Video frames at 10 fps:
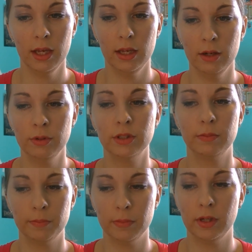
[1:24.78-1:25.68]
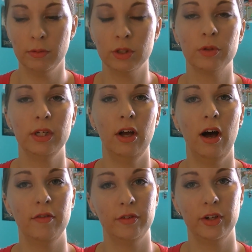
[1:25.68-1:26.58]
It was really
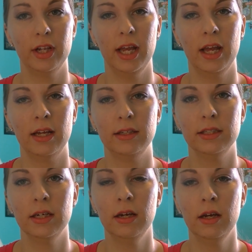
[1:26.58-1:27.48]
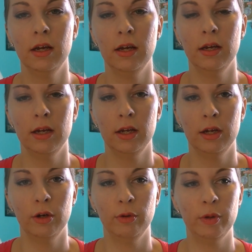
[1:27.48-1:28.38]
awful, and
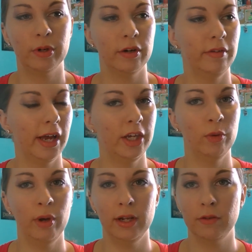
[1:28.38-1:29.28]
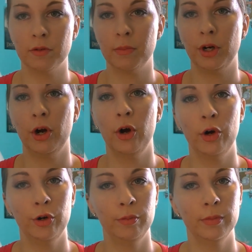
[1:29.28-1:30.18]
we were evacuated from our
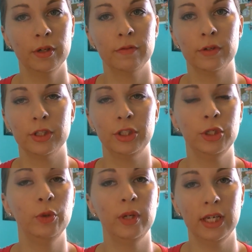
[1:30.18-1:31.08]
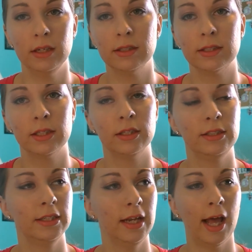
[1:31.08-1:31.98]
home for 2 weeks,
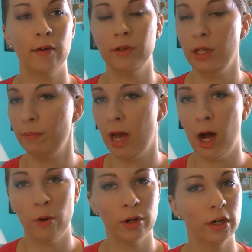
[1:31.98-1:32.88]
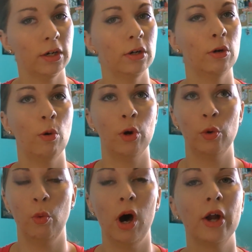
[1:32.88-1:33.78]
didn't have any power or
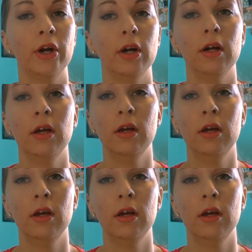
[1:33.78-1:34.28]
water.